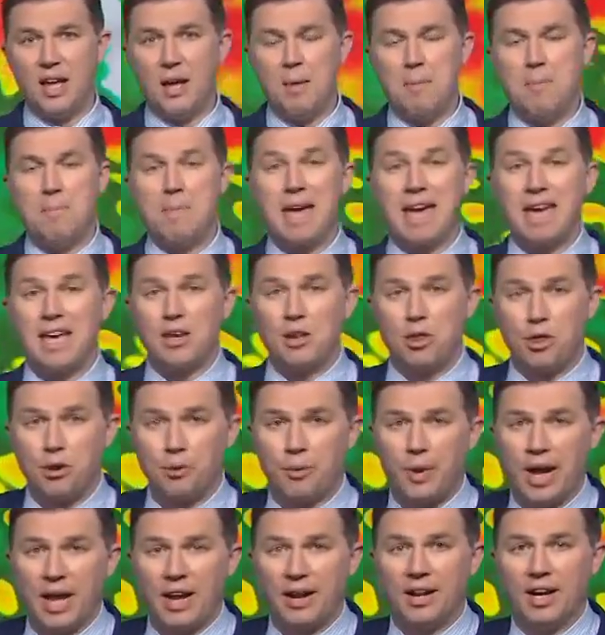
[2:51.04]
main
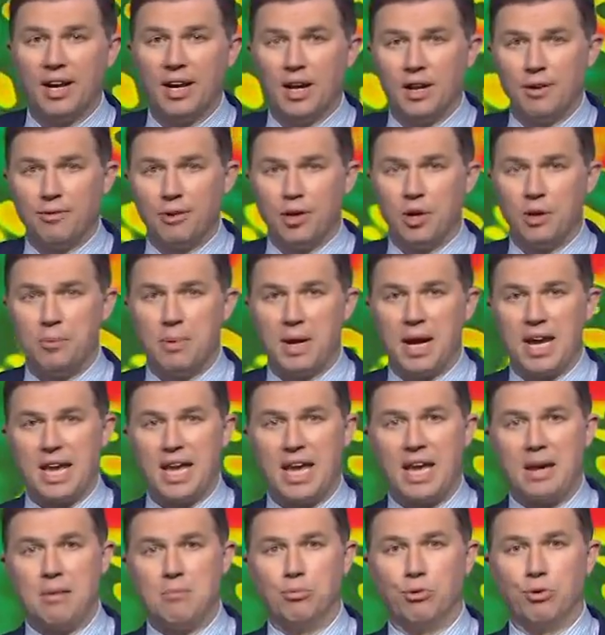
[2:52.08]
threat, followed by
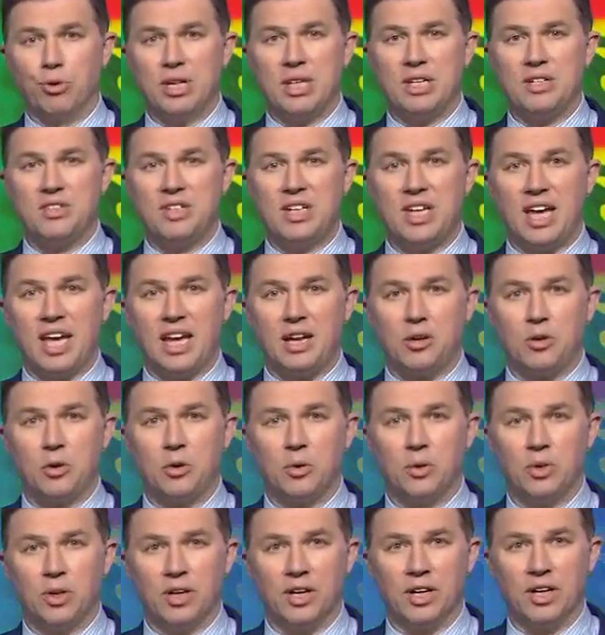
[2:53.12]
a breezy and
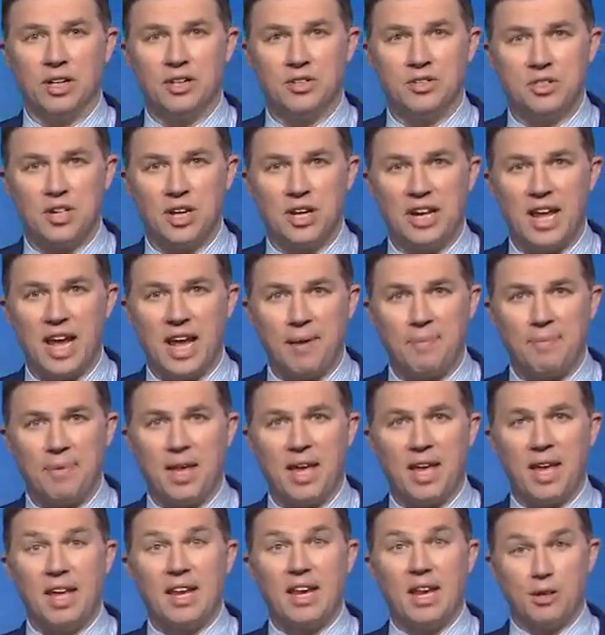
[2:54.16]
cooler Sunday.
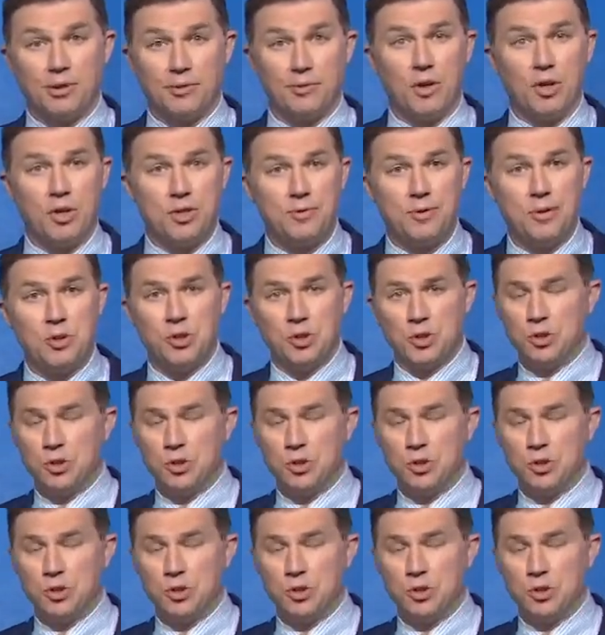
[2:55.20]
Now, as far as future